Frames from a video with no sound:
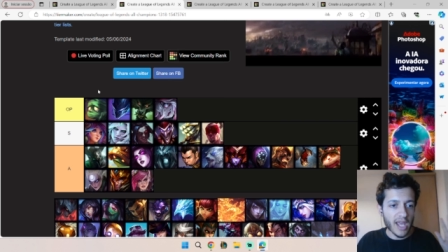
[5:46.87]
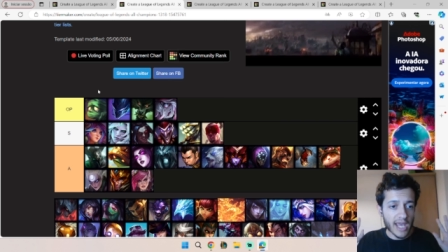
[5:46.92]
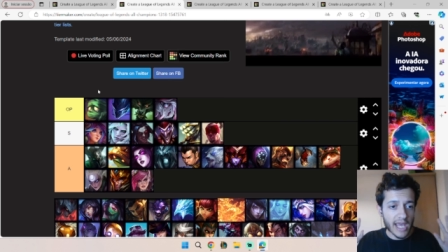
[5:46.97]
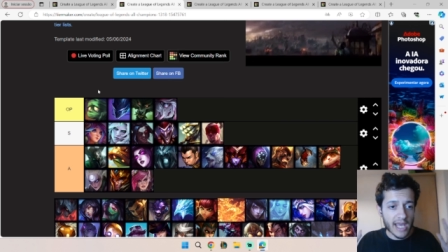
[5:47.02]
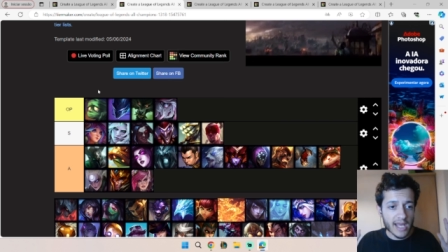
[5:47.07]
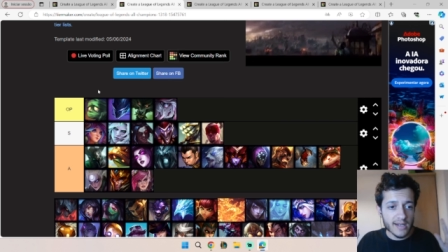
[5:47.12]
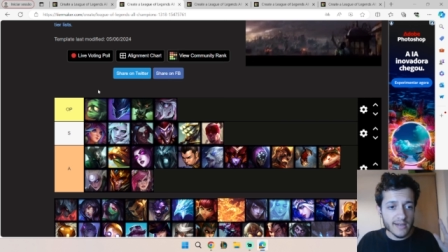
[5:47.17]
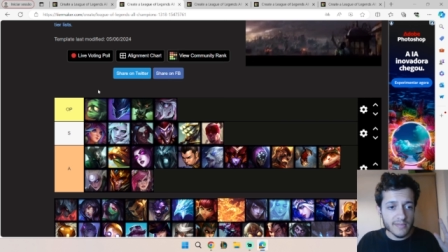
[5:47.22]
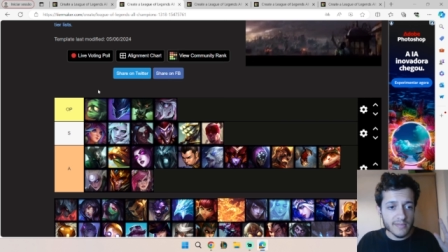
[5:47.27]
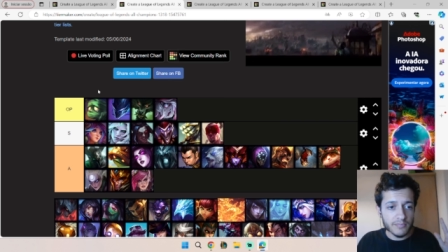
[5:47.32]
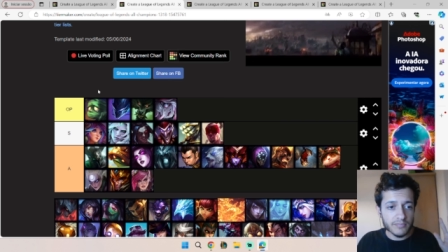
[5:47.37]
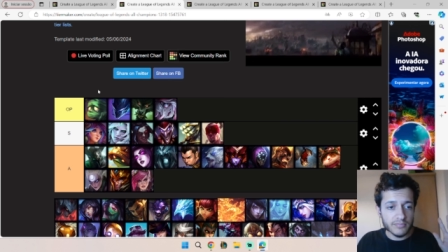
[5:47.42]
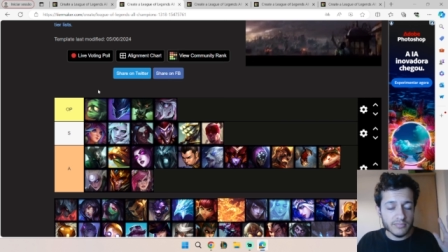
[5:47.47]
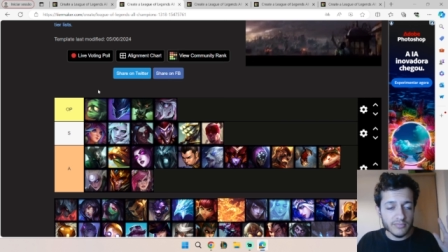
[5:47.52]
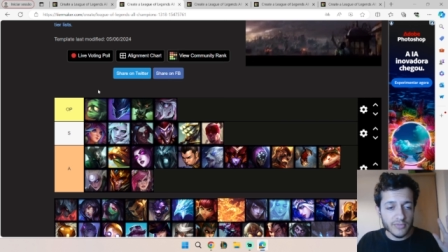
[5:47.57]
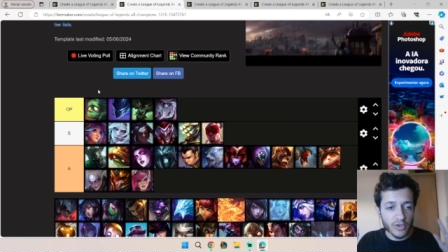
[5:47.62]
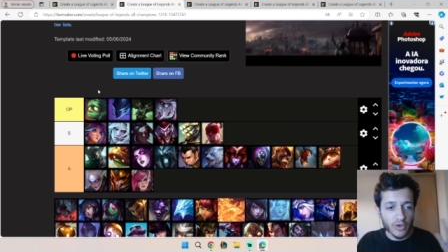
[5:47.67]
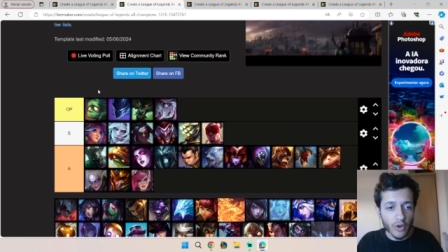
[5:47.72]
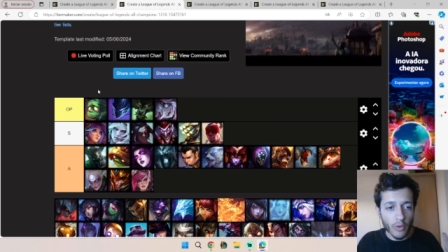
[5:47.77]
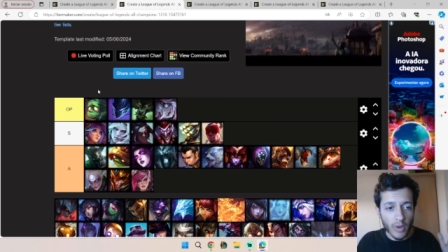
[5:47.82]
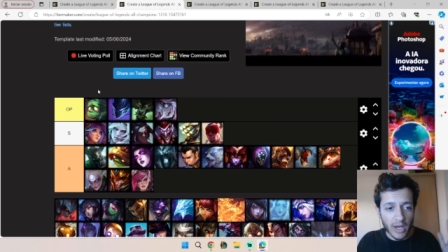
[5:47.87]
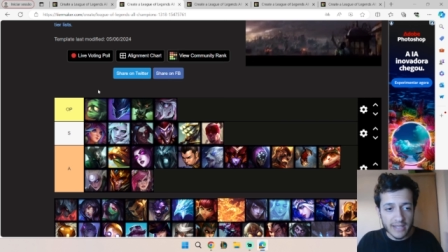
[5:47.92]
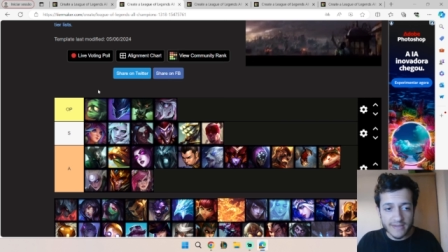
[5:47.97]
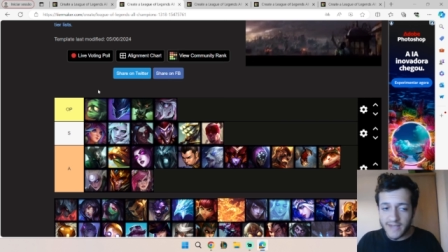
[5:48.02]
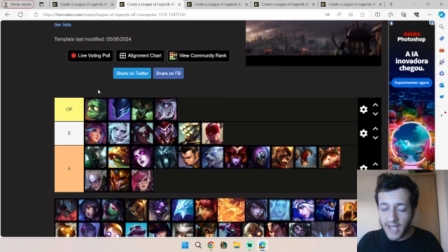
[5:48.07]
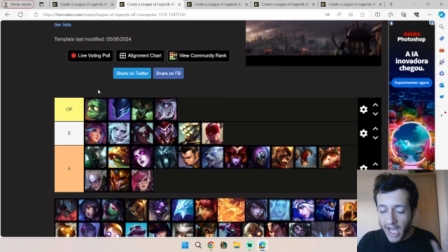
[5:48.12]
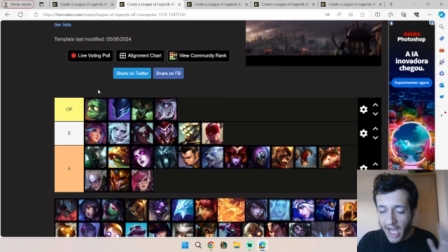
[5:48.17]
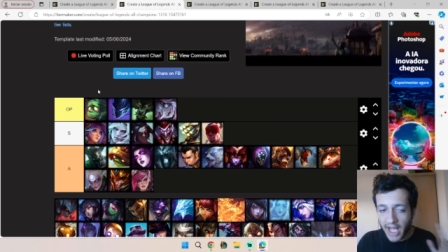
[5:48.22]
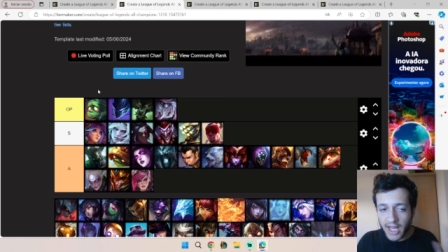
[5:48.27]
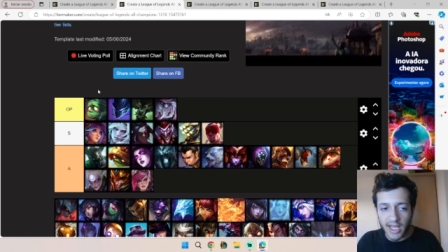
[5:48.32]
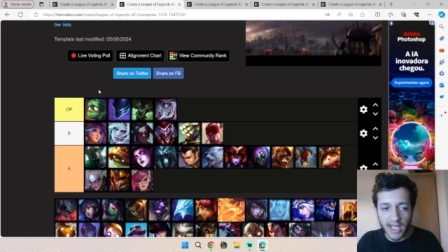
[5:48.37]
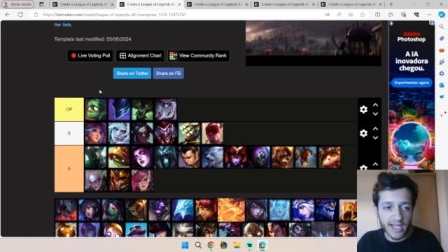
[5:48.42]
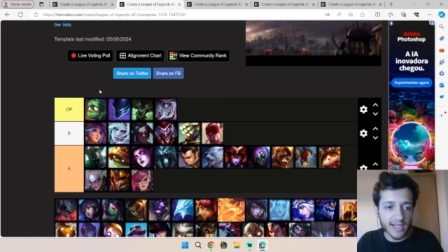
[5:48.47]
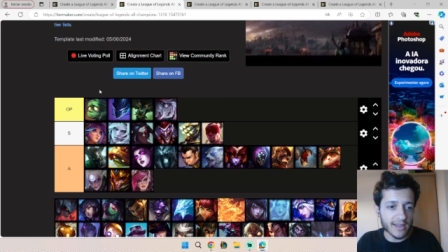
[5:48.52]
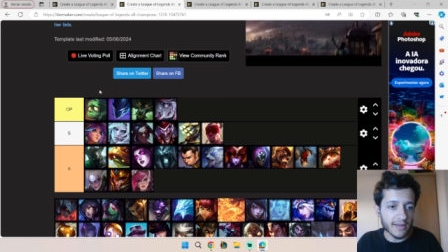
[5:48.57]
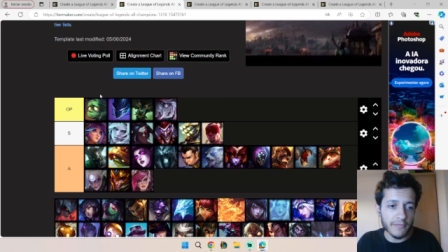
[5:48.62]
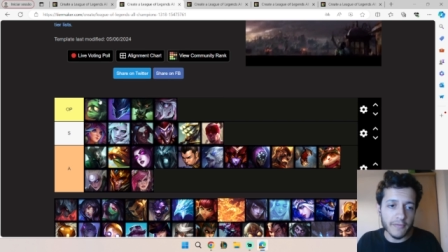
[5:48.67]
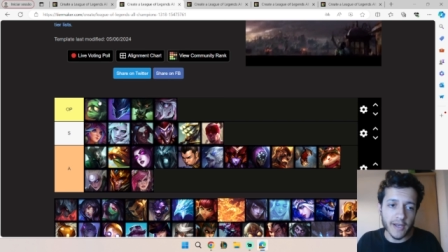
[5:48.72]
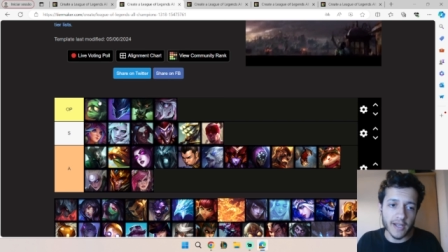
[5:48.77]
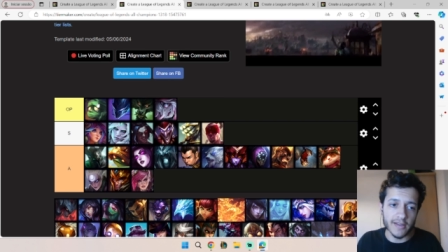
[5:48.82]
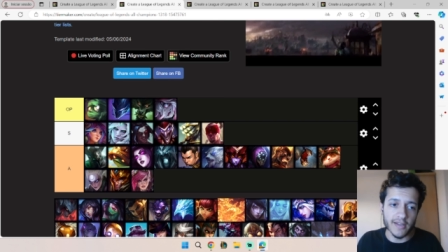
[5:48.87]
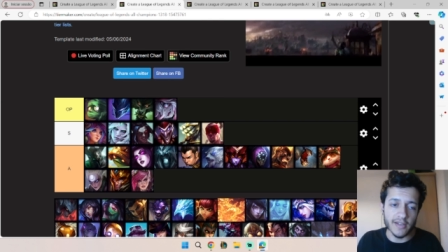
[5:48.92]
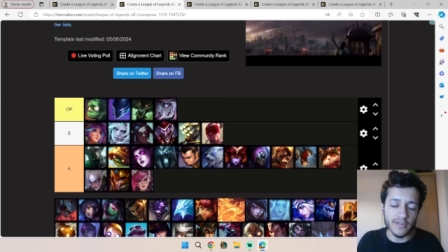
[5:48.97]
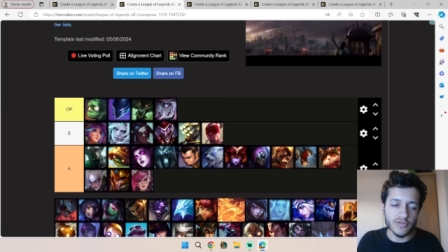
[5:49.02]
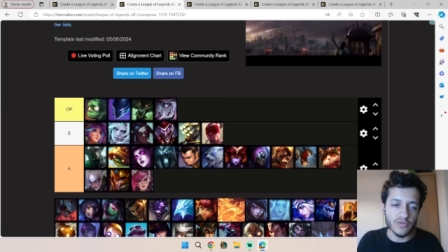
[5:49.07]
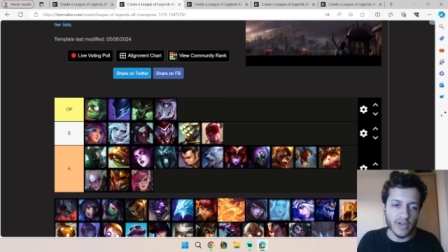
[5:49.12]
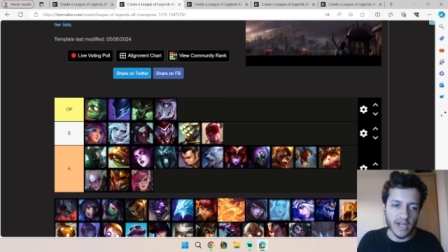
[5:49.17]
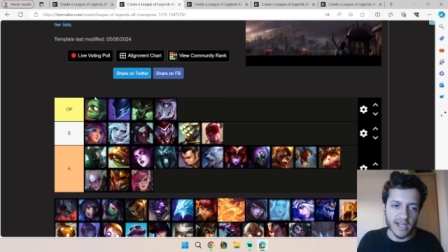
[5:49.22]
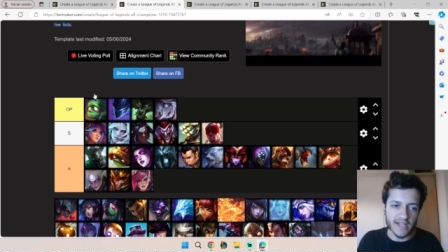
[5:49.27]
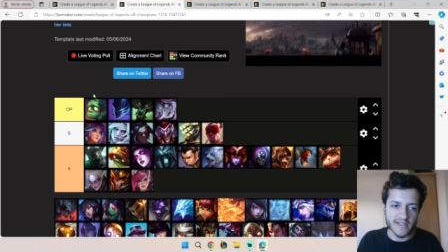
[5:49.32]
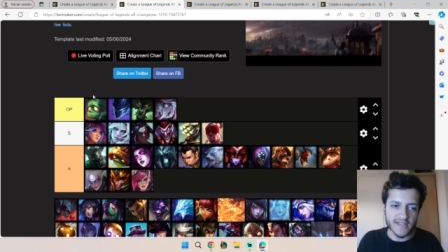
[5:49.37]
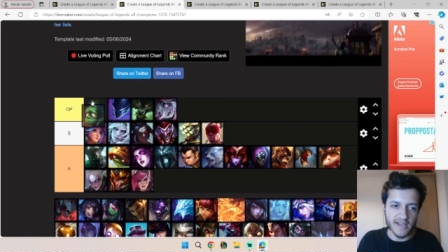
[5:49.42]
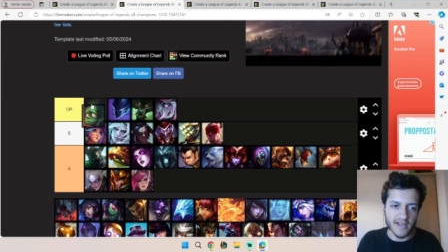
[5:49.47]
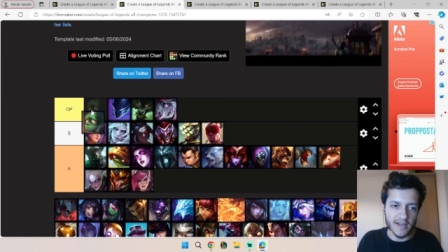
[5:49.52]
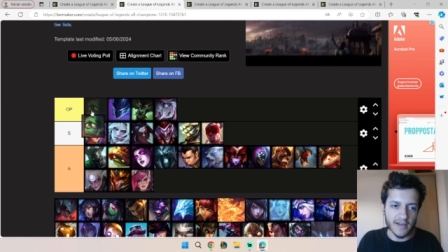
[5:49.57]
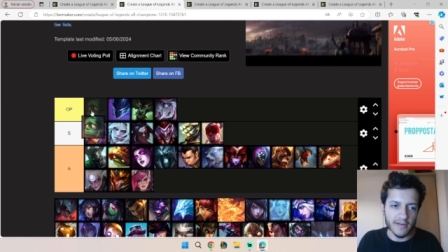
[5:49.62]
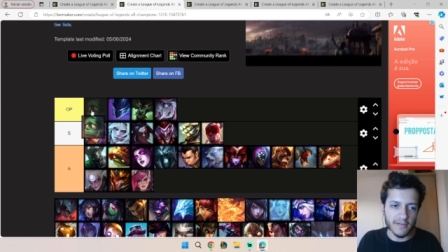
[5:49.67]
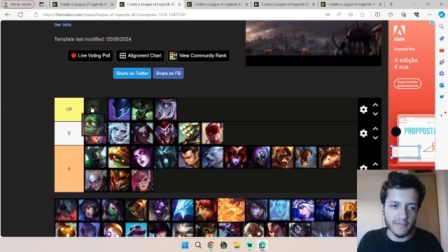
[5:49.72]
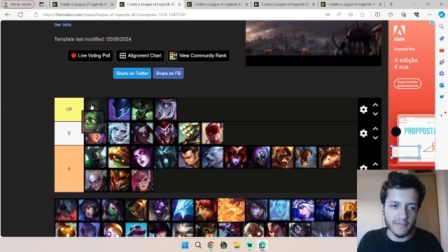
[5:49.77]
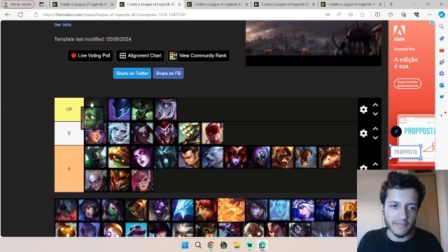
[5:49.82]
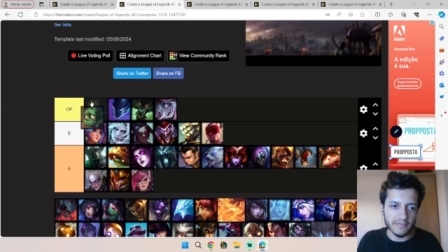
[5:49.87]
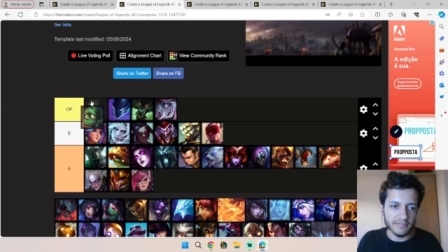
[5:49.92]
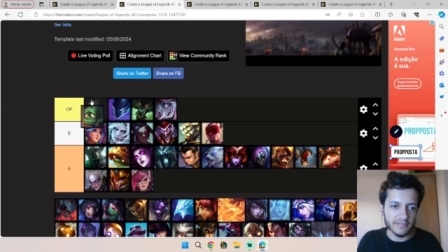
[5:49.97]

And you know what? I like the fact that you guys have